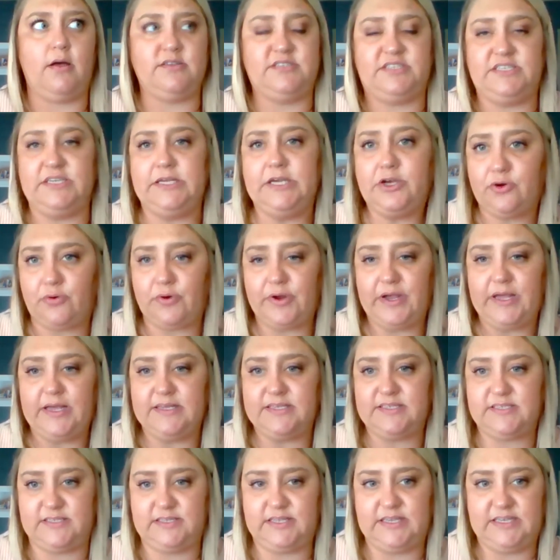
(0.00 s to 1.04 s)

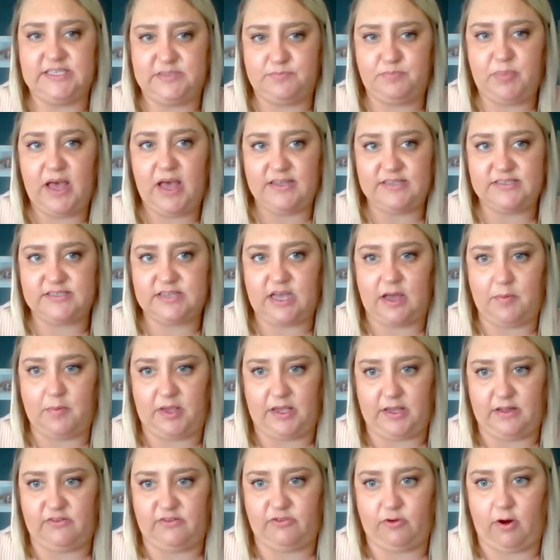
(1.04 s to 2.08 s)
decrease these pests
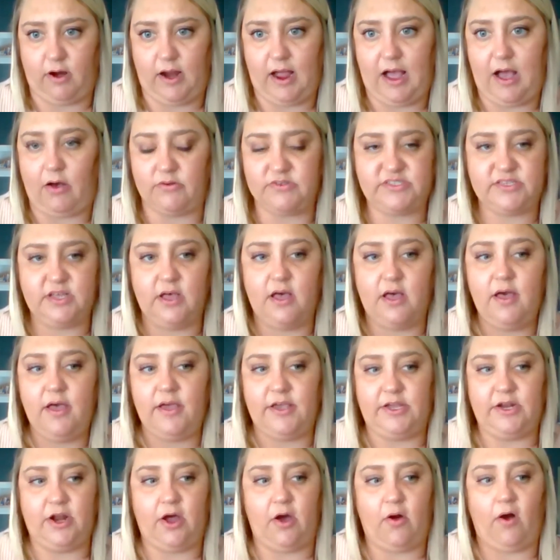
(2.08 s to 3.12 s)
coming into our house.
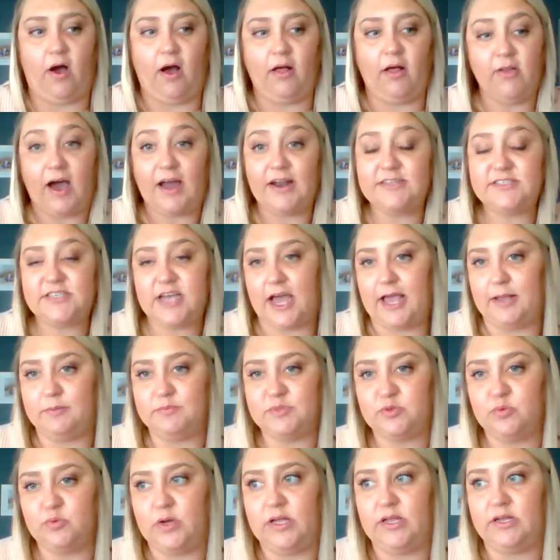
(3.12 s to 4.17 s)
You know, a lot of
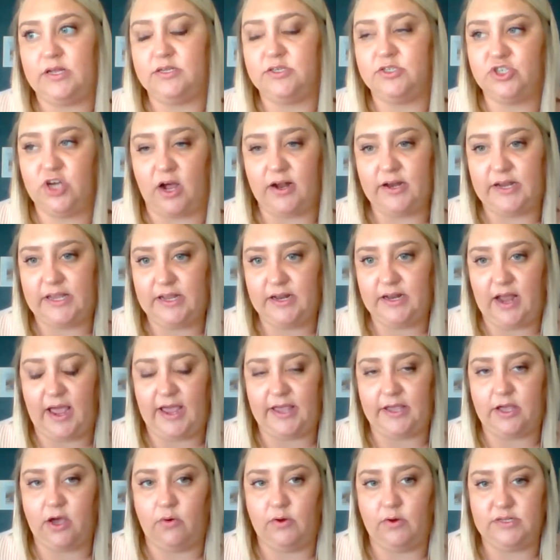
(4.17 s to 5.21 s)
times when Johnny and
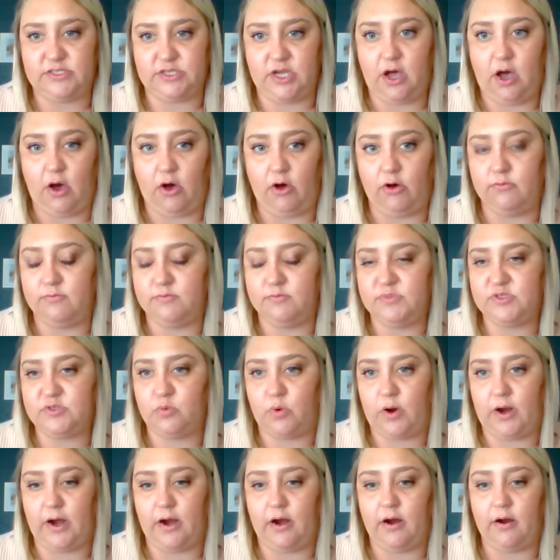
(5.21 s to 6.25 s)
I go into homes
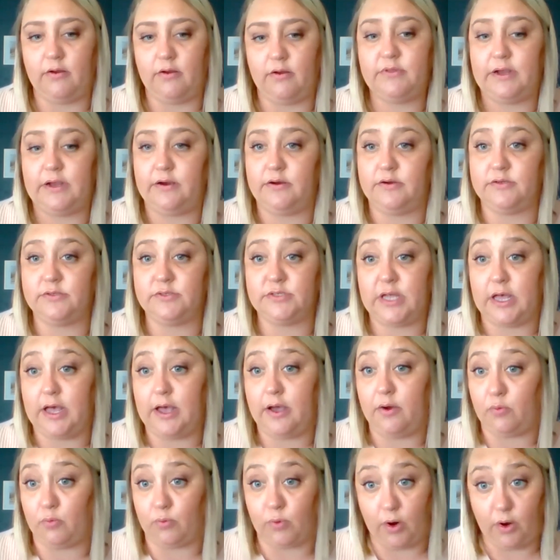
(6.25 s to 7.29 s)
where there's
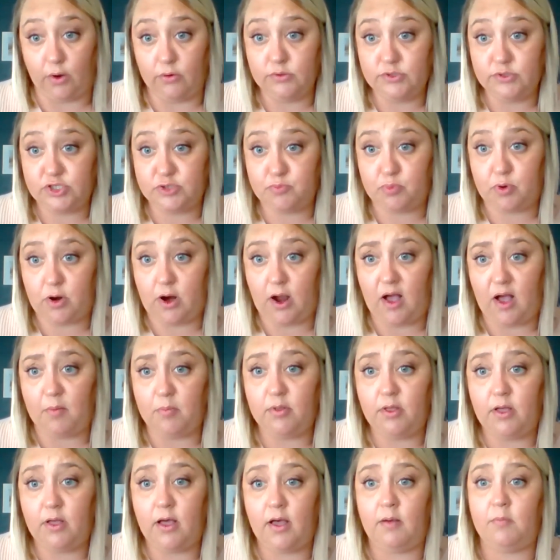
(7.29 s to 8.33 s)
a roach
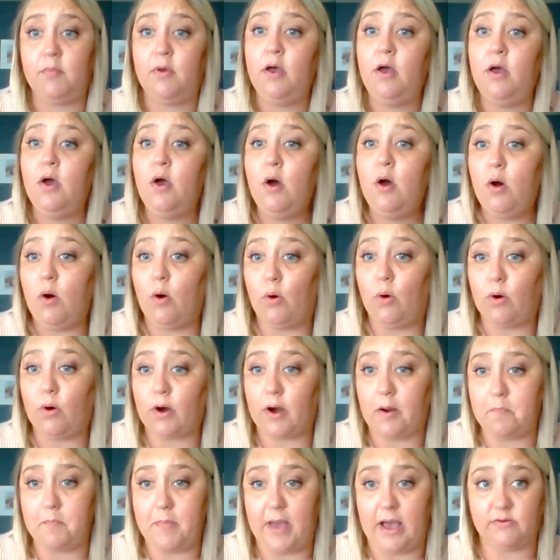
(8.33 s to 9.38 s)
problem or
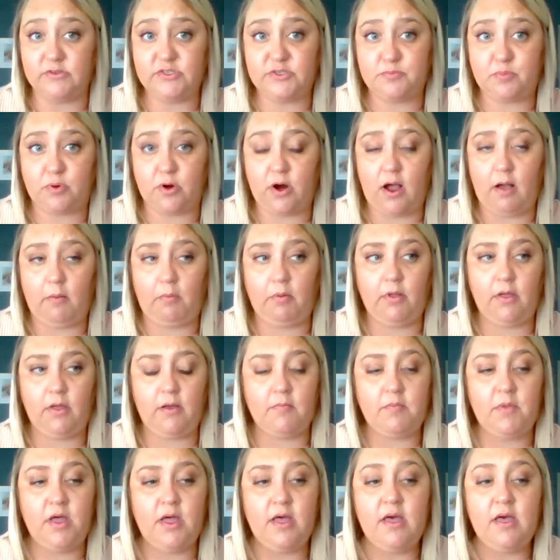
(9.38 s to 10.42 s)
a mouse
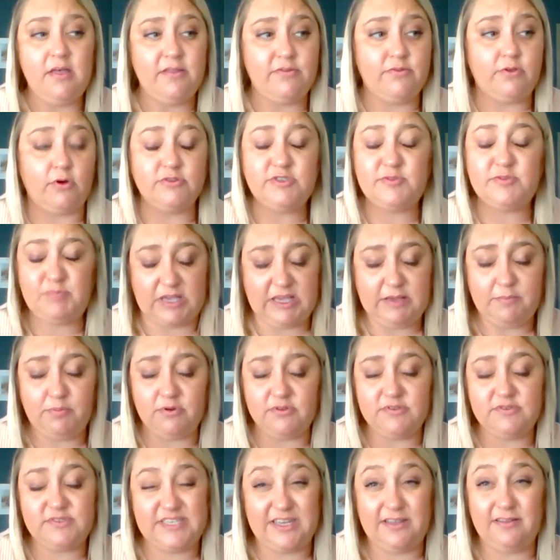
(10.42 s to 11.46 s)
problem, those
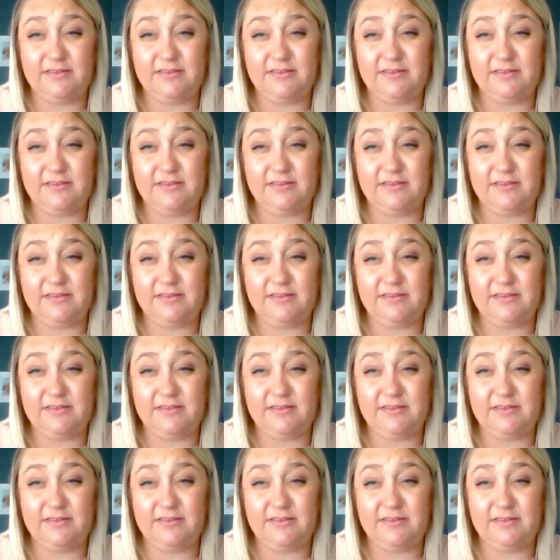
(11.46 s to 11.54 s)
people